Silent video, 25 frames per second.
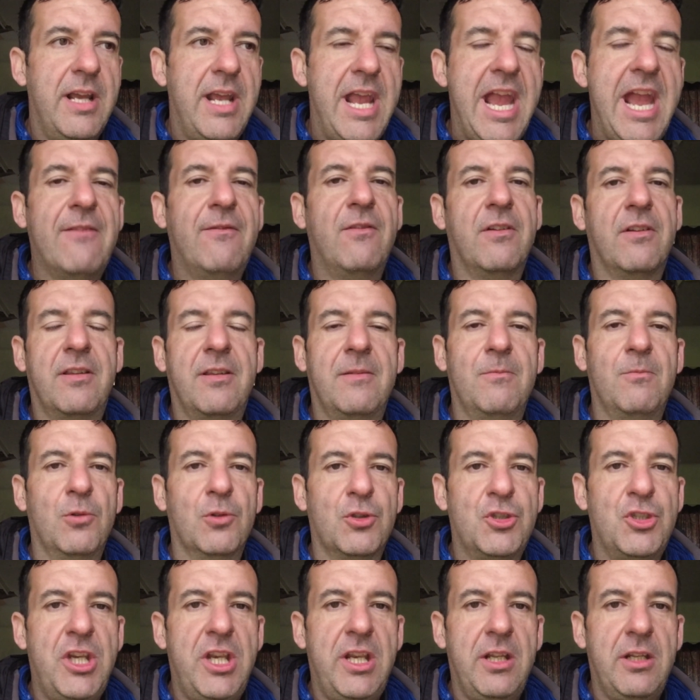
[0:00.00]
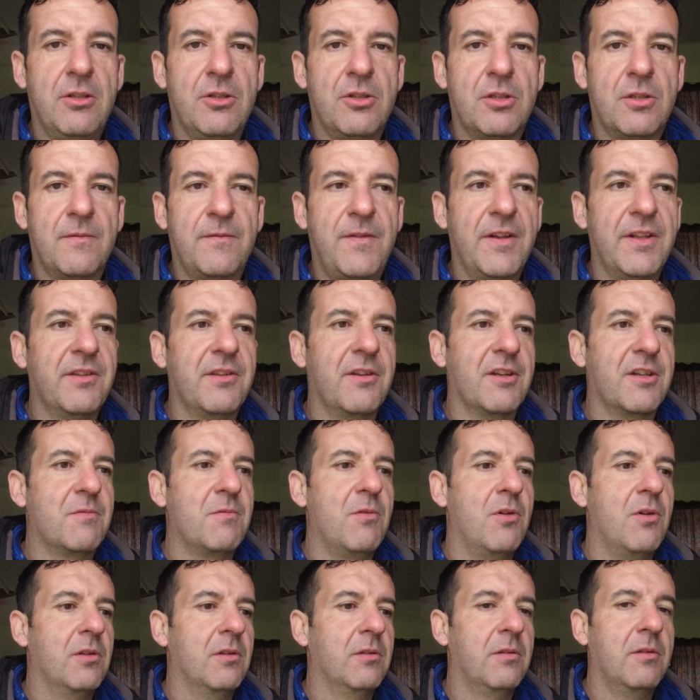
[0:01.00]
everything will change. Funders
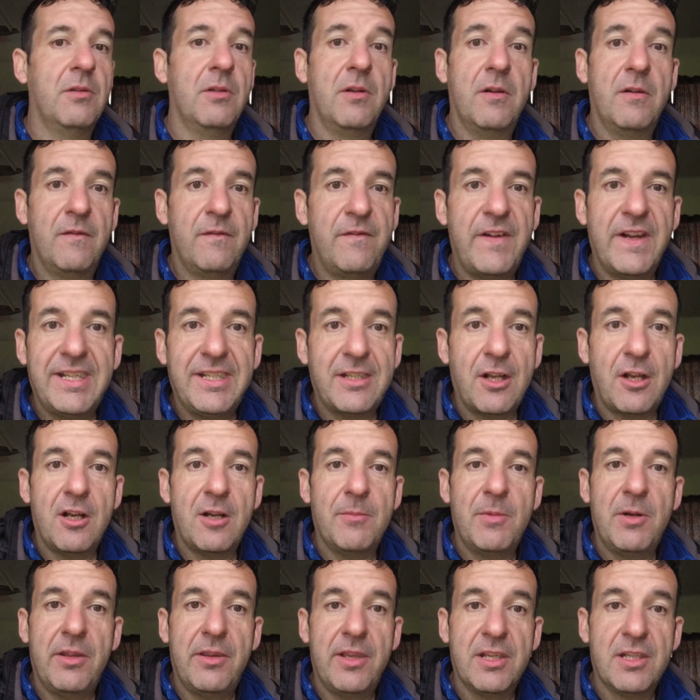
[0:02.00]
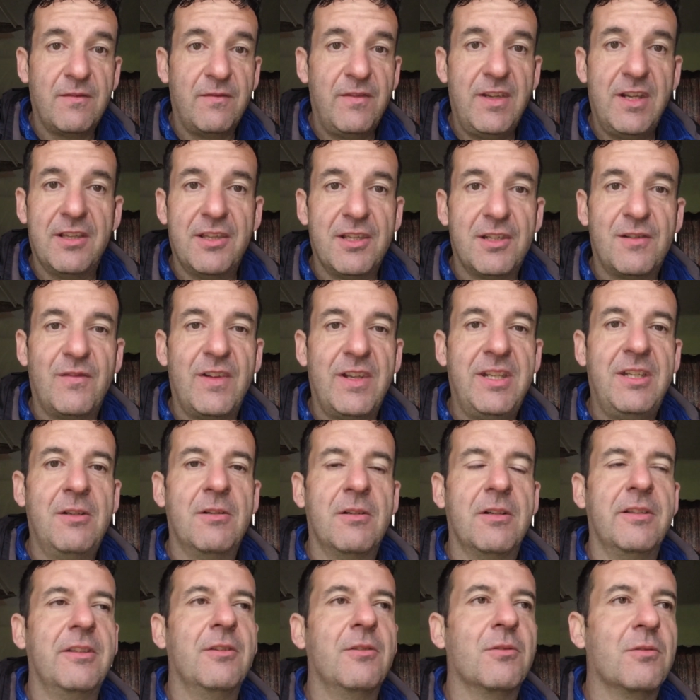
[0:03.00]
will find out about this via this
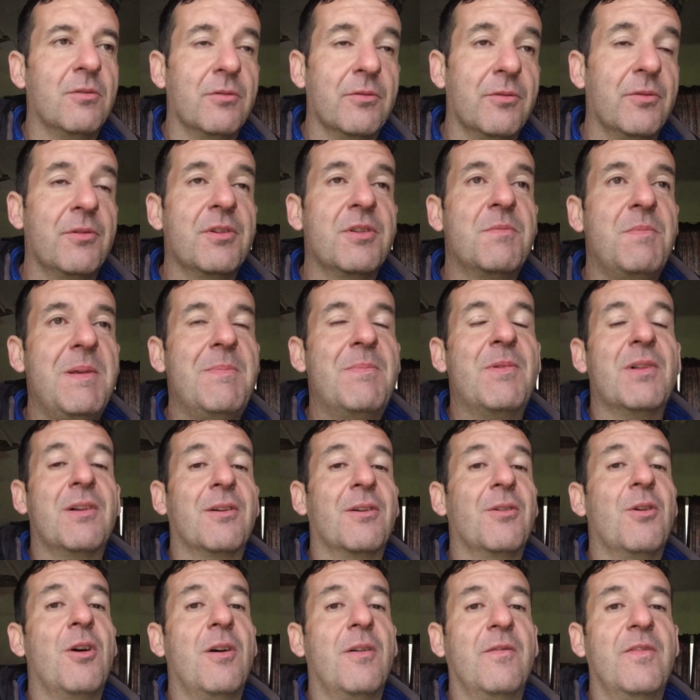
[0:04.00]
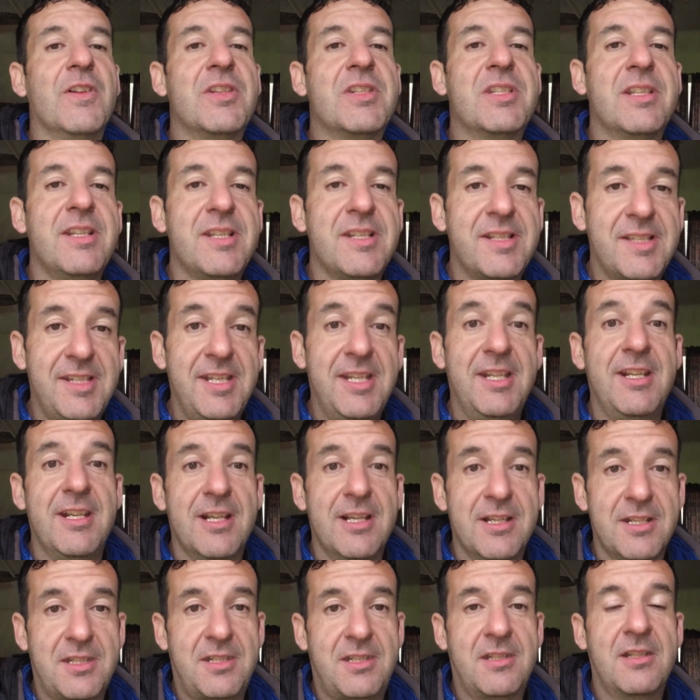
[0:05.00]
video and they'll go, those people are obviously
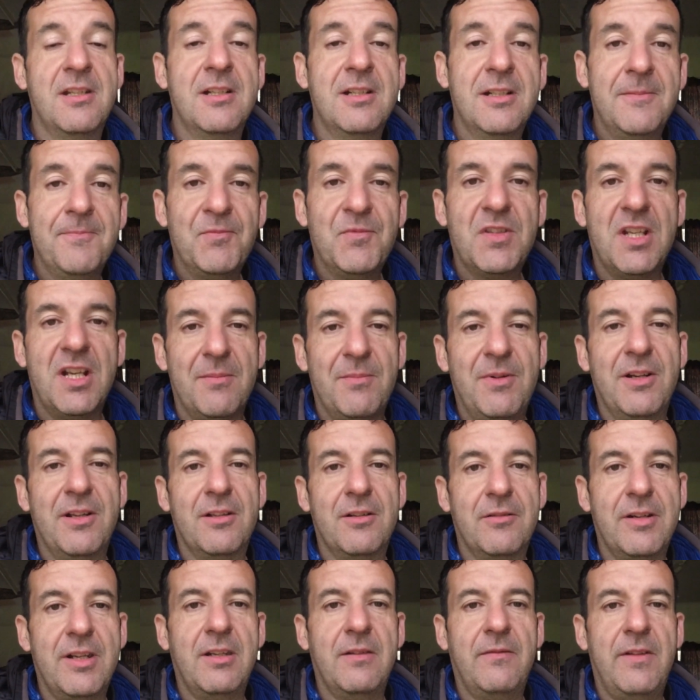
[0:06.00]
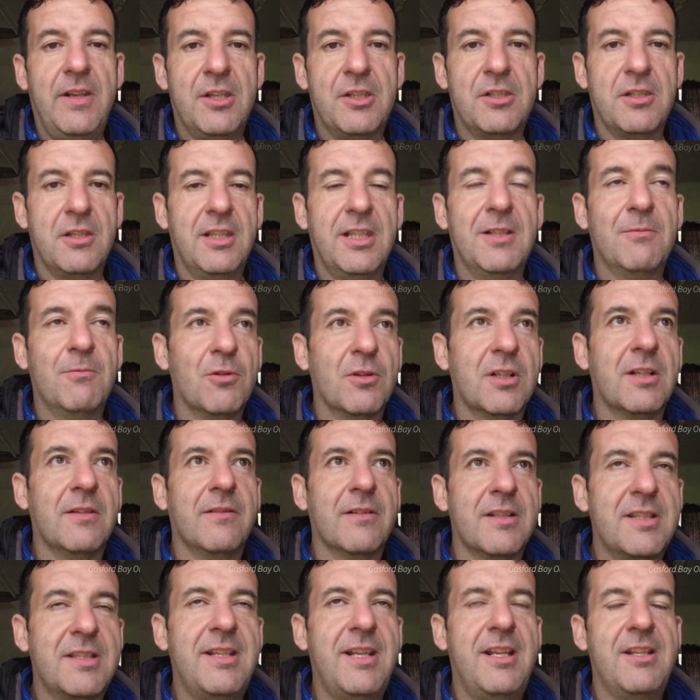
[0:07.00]
serious about the renovation, and they will give
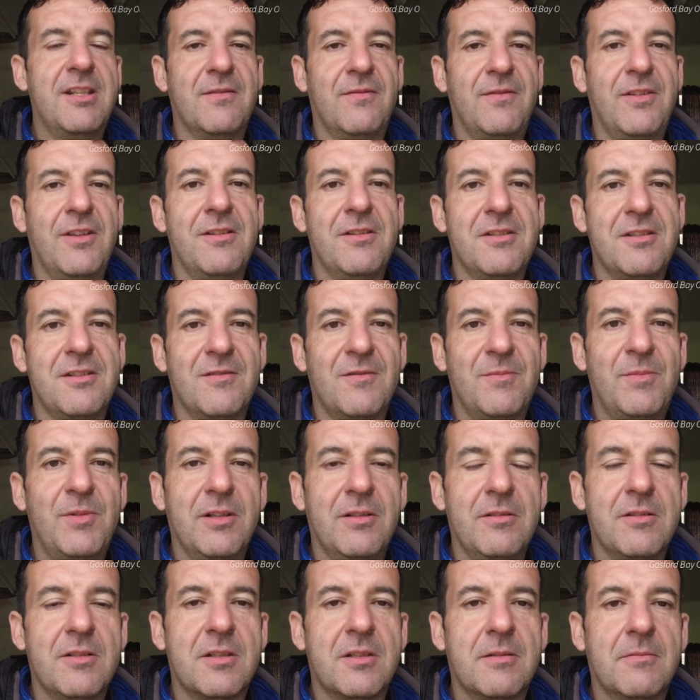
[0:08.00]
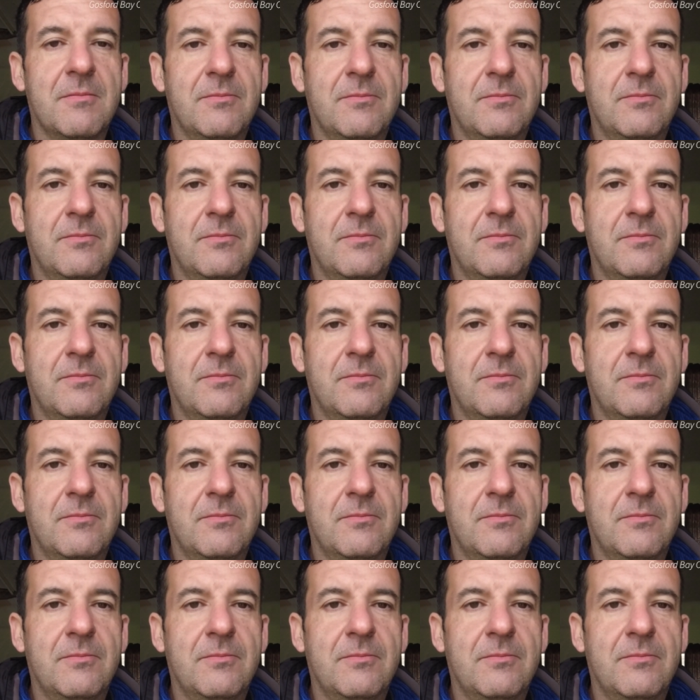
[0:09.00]
us tens of thousands of pounds.